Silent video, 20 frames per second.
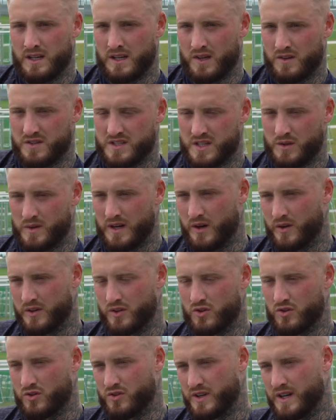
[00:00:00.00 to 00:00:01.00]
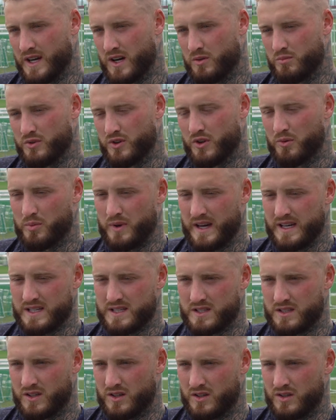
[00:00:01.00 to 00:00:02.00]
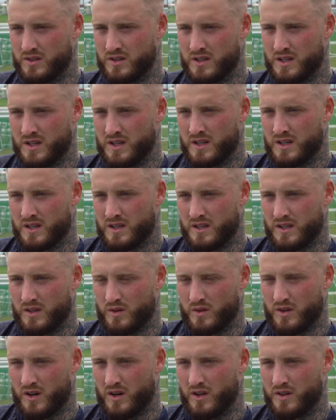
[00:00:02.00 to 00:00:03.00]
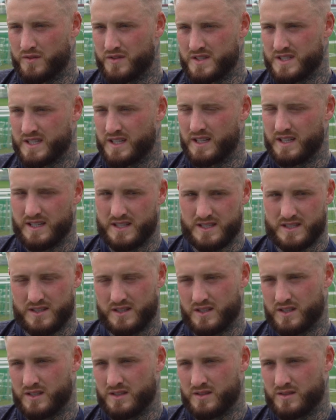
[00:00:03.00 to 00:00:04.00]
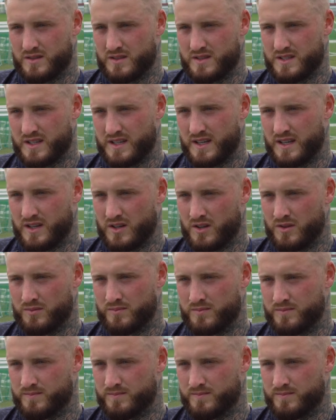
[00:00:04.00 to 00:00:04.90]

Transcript: obviously, we're out in Hungary now, Budapest, so... we've got all the facilities to kick on.